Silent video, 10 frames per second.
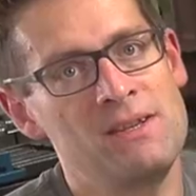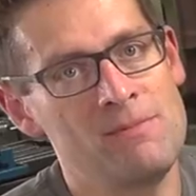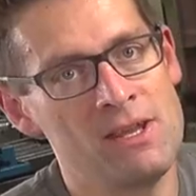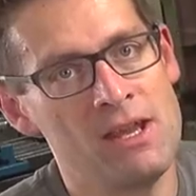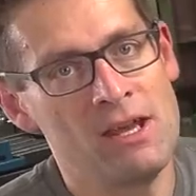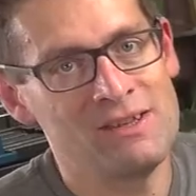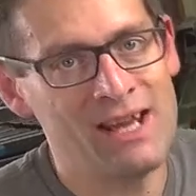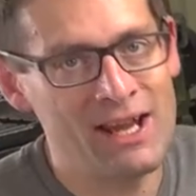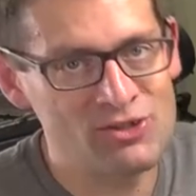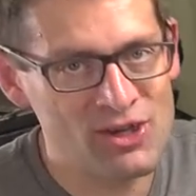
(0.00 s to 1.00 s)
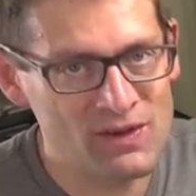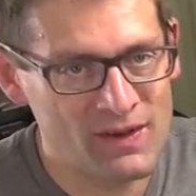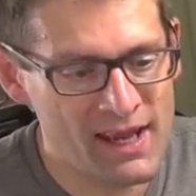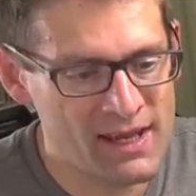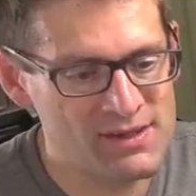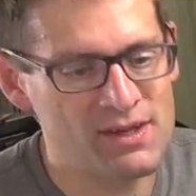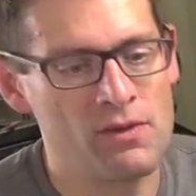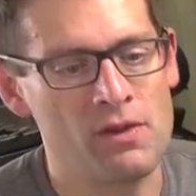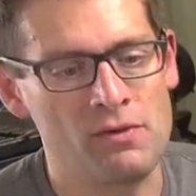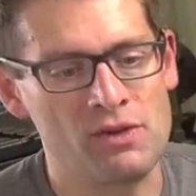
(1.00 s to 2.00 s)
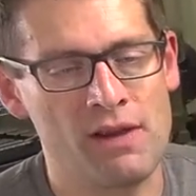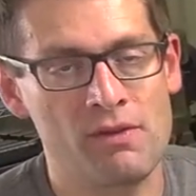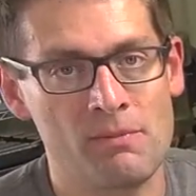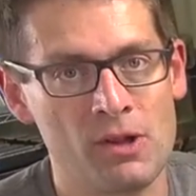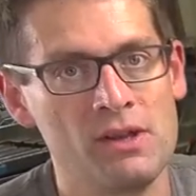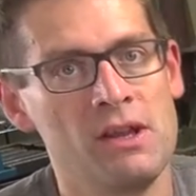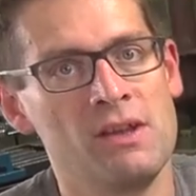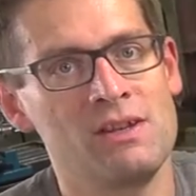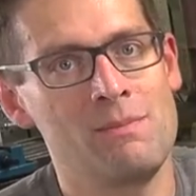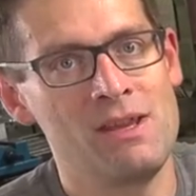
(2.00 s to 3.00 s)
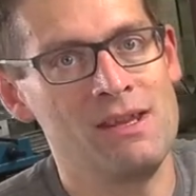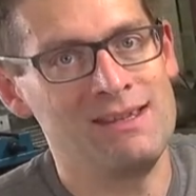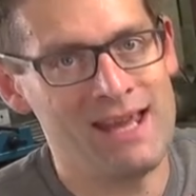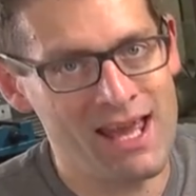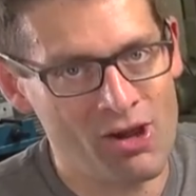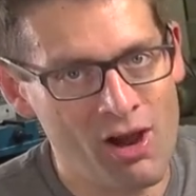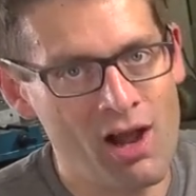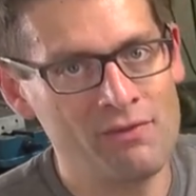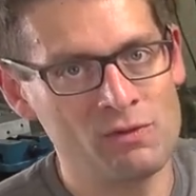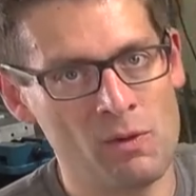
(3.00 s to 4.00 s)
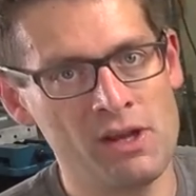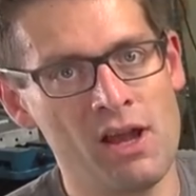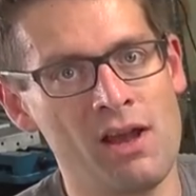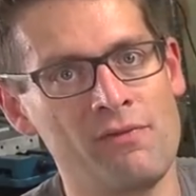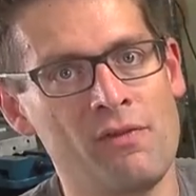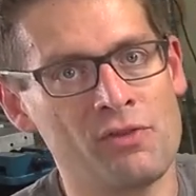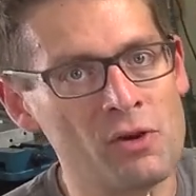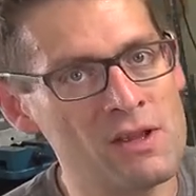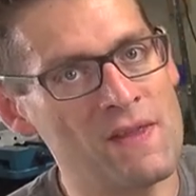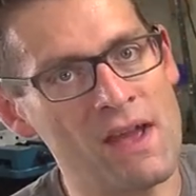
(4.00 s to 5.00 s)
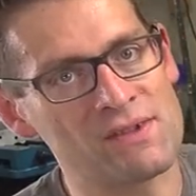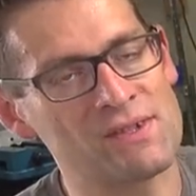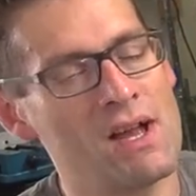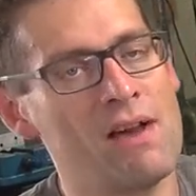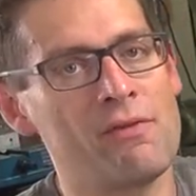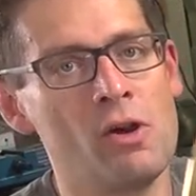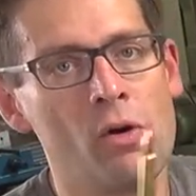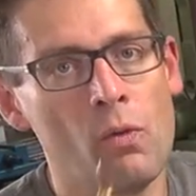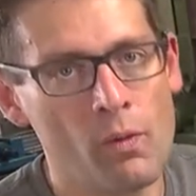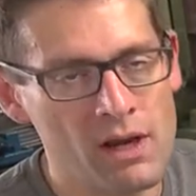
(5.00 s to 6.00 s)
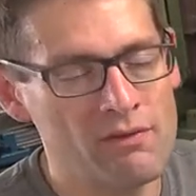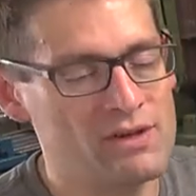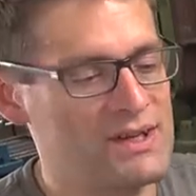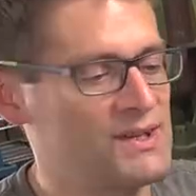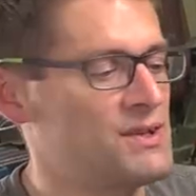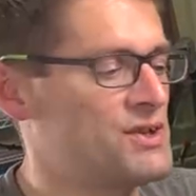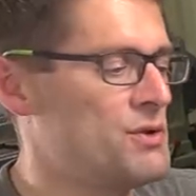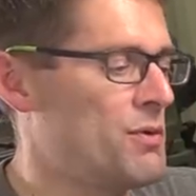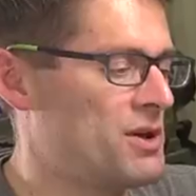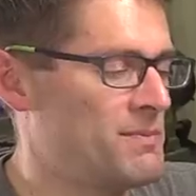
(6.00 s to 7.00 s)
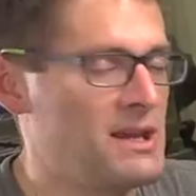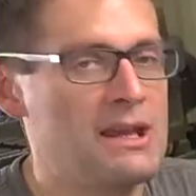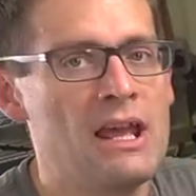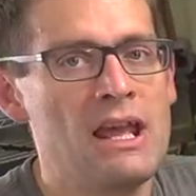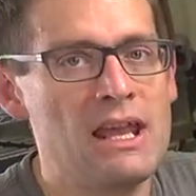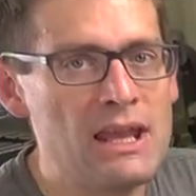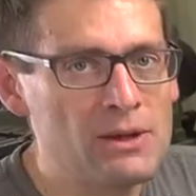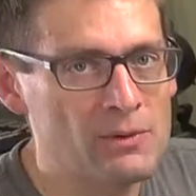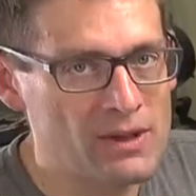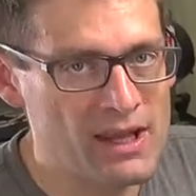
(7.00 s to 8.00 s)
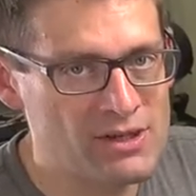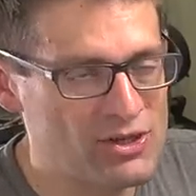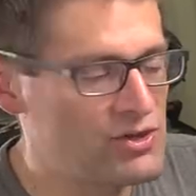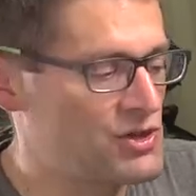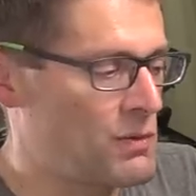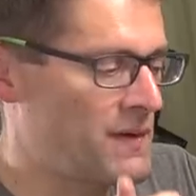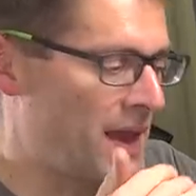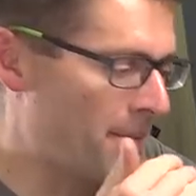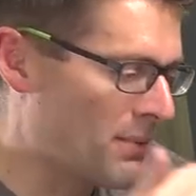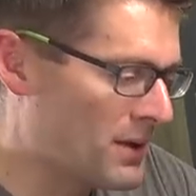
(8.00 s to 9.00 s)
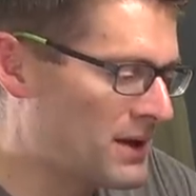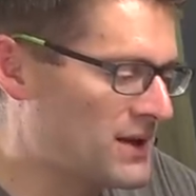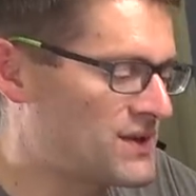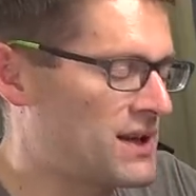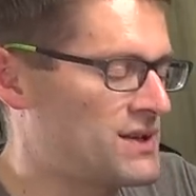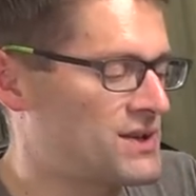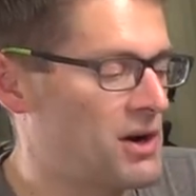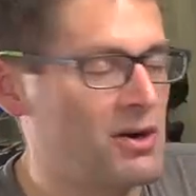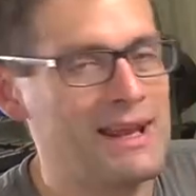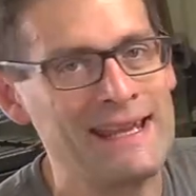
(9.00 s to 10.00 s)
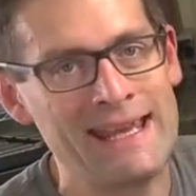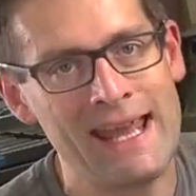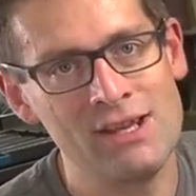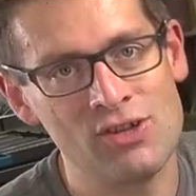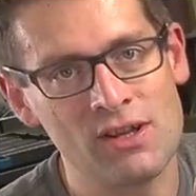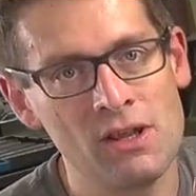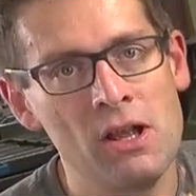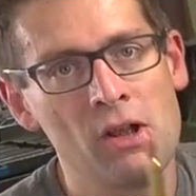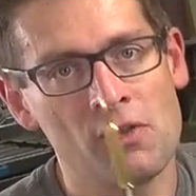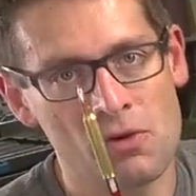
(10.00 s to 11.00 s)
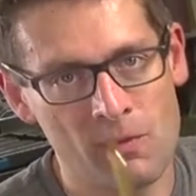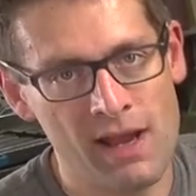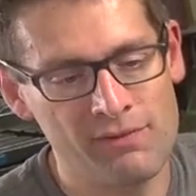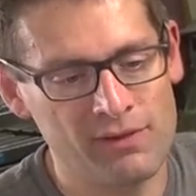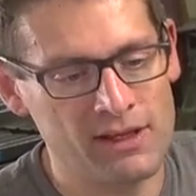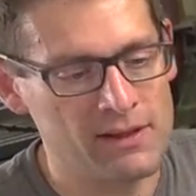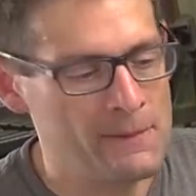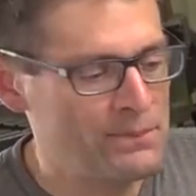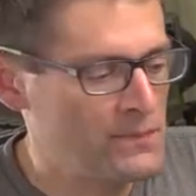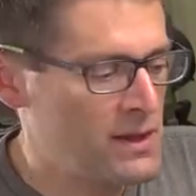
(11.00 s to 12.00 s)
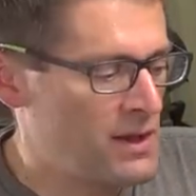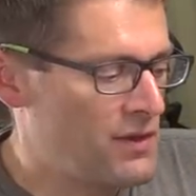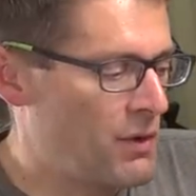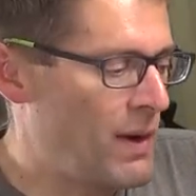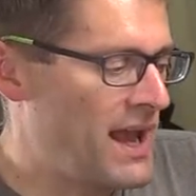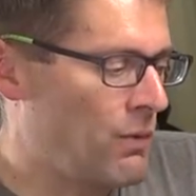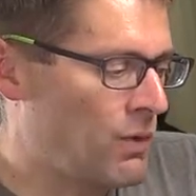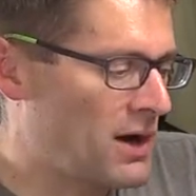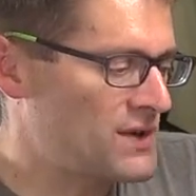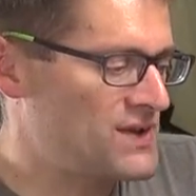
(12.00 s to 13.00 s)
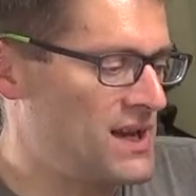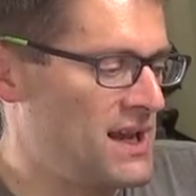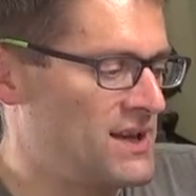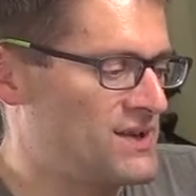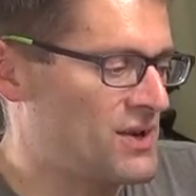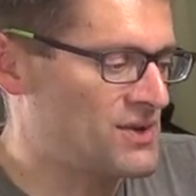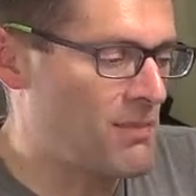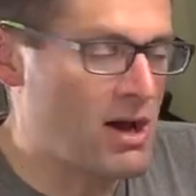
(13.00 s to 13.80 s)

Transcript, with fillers: to be touching the lands, the driver of the bullet, to be 10 off, 20 off, 30 thousandths off, whatever distance you want to be in relation to where that bullet is going to start engaging the rifling. The way it works is there's a